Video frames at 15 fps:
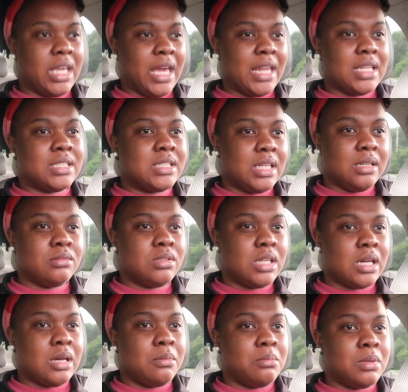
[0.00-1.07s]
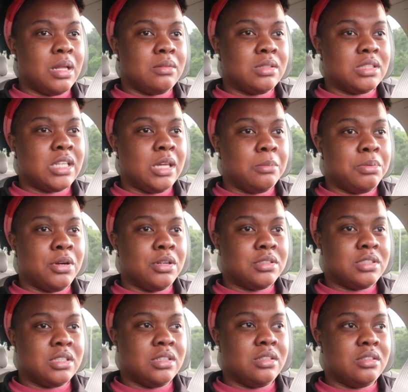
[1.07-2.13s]
at the same time, I'm the type
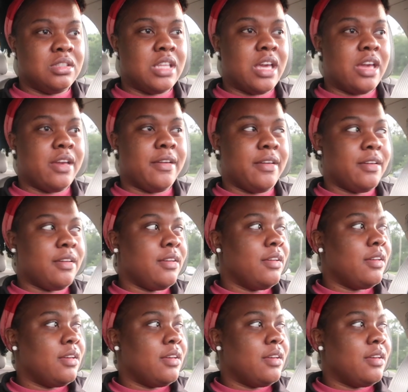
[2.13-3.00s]
person that